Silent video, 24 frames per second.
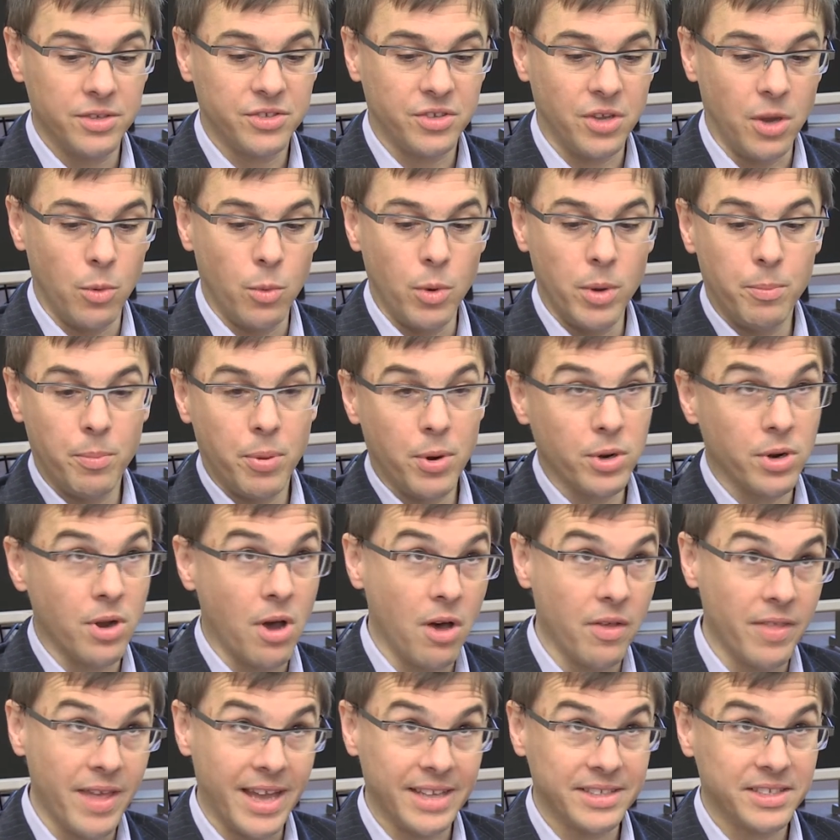So we put
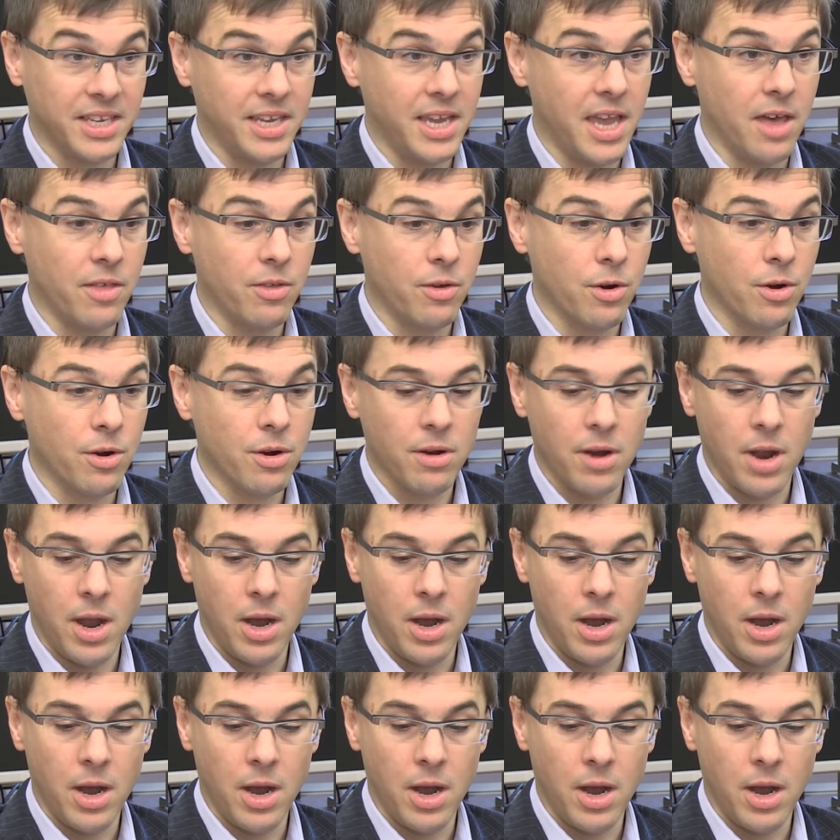all that together,